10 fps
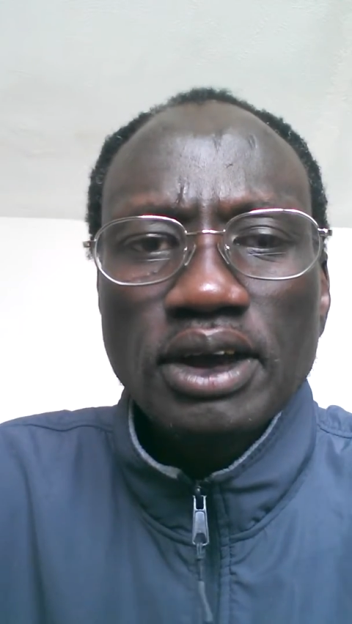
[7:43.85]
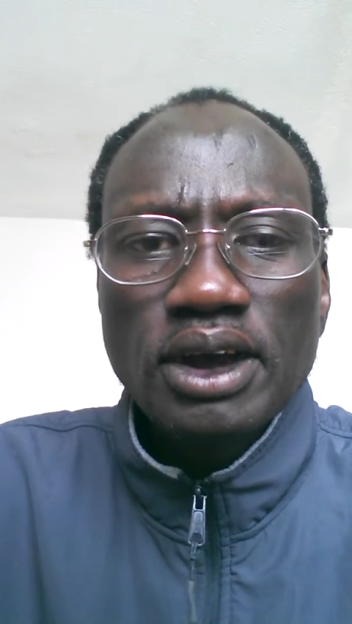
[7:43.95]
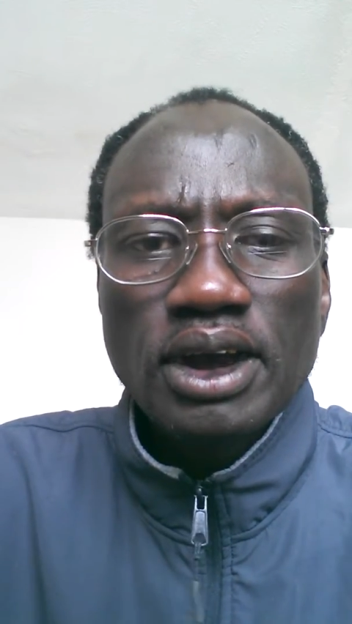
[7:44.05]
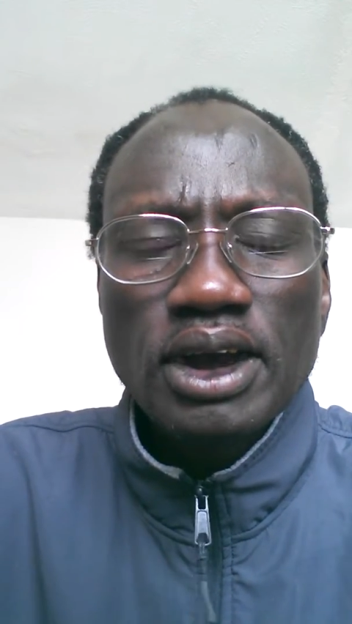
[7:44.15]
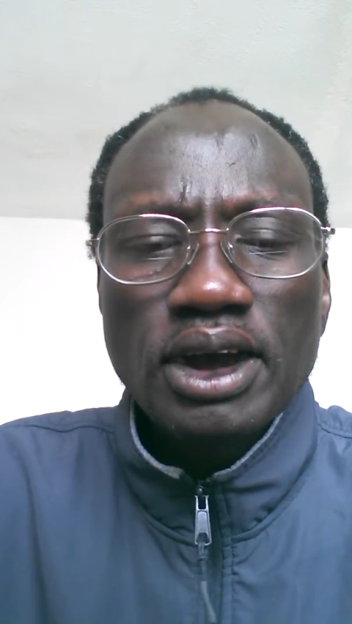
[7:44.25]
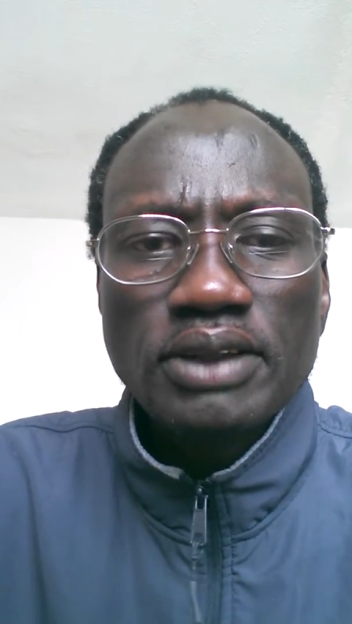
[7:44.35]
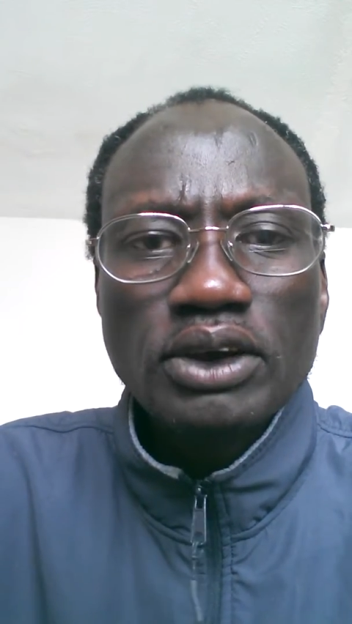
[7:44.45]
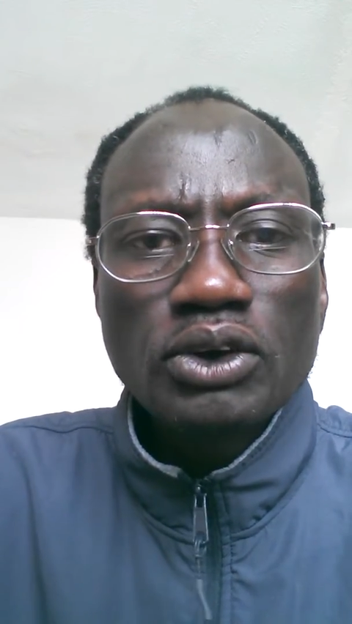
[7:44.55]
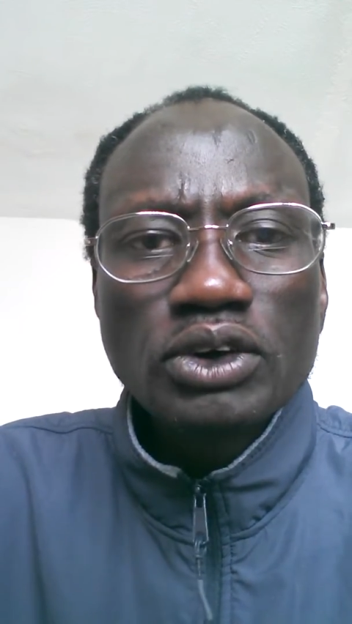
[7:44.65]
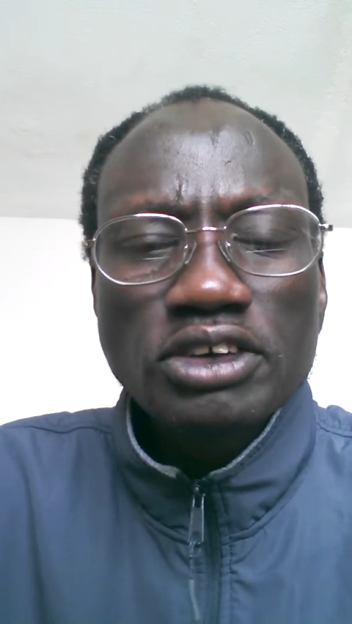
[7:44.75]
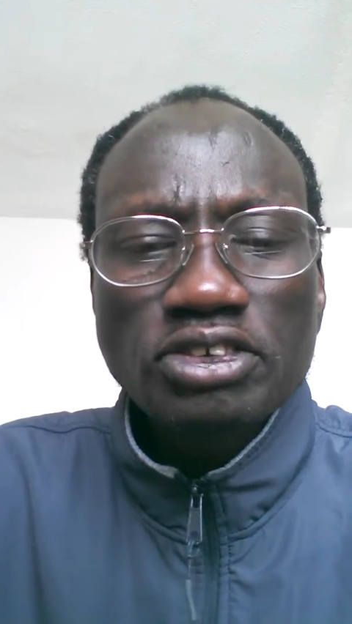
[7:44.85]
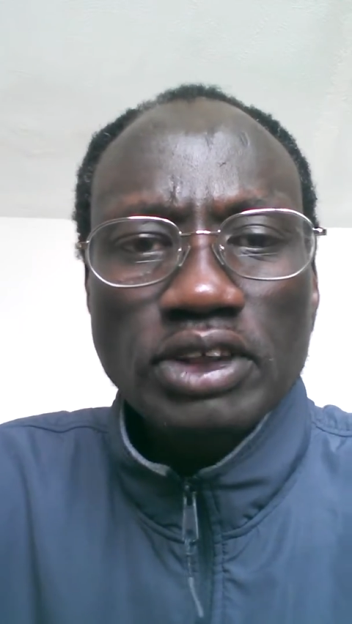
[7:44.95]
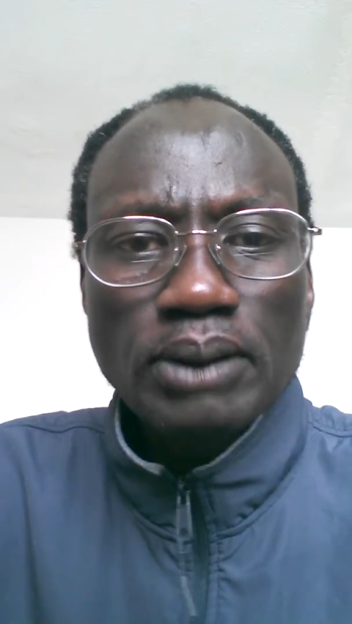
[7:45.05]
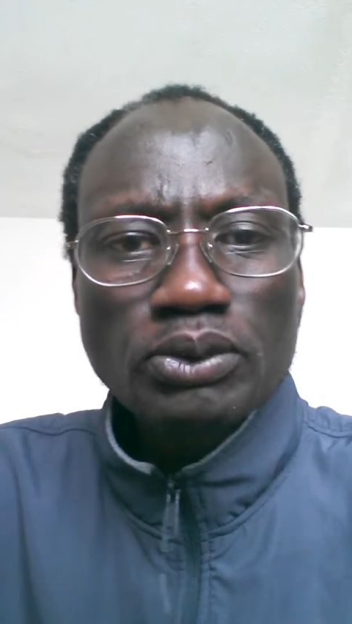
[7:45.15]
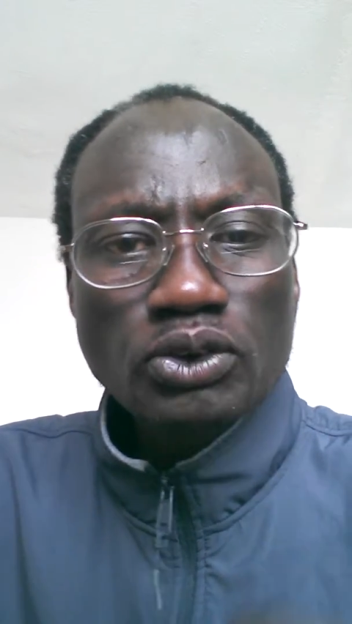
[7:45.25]
the good
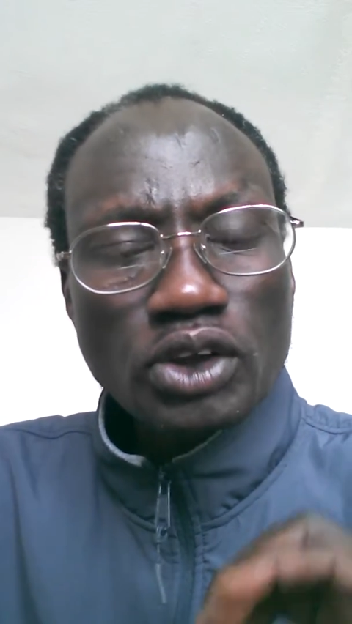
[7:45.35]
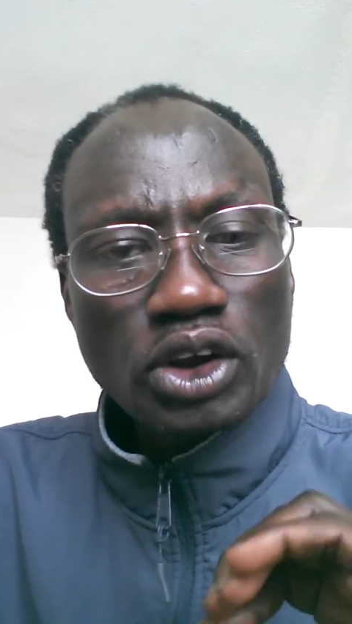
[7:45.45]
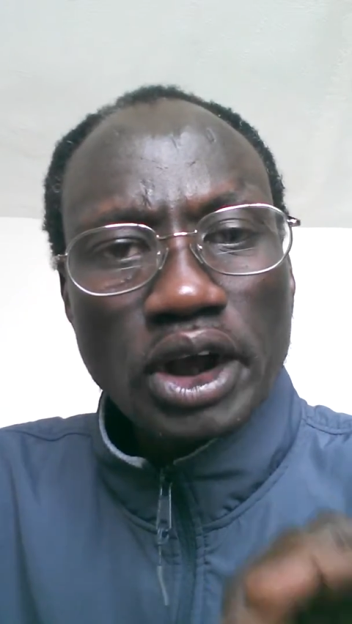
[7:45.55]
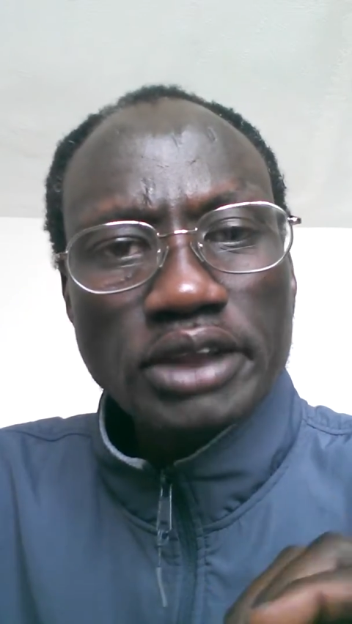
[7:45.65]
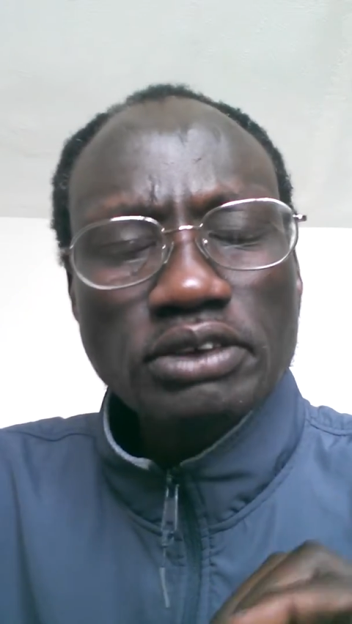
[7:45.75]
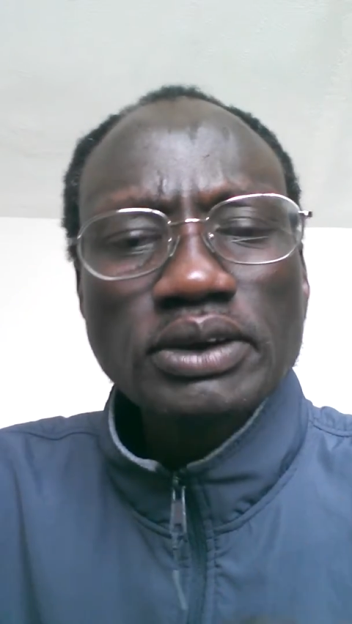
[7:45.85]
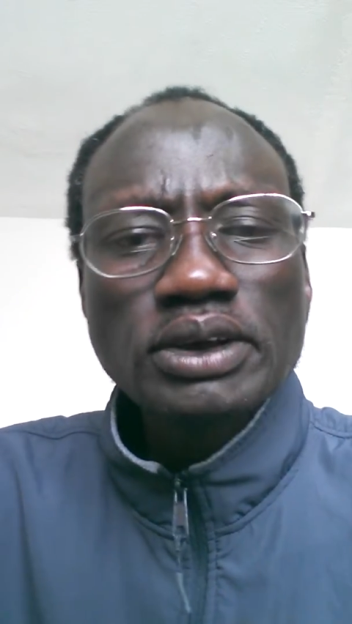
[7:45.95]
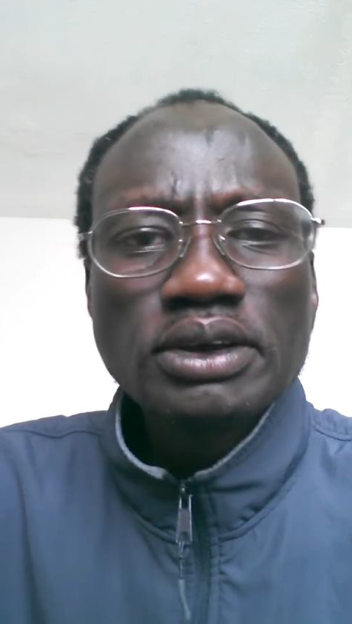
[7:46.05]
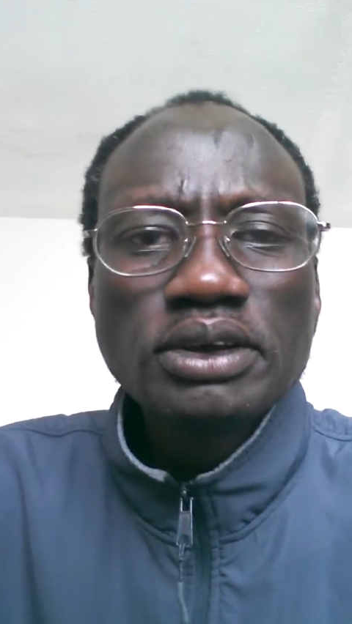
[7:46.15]
stuff to the country